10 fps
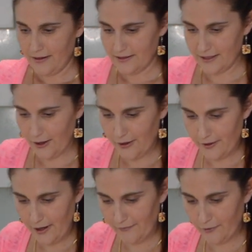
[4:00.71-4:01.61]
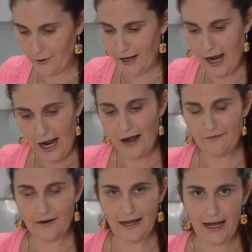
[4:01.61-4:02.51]
So I've got
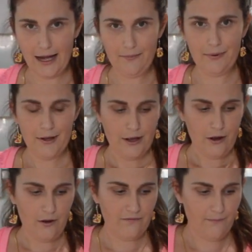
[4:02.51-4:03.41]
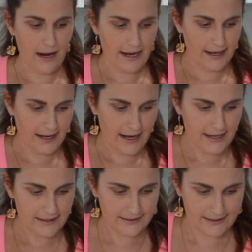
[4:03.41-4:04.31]
1/2 cup of
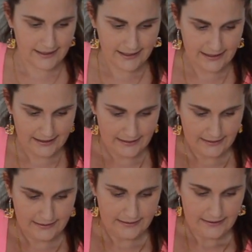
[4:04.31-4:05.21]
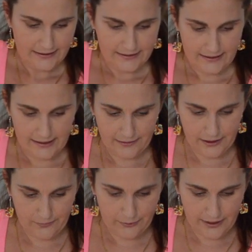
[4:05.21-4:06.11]
mayonnaise that I'm going
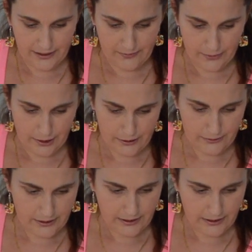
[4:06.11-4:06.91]
to put in the bowl.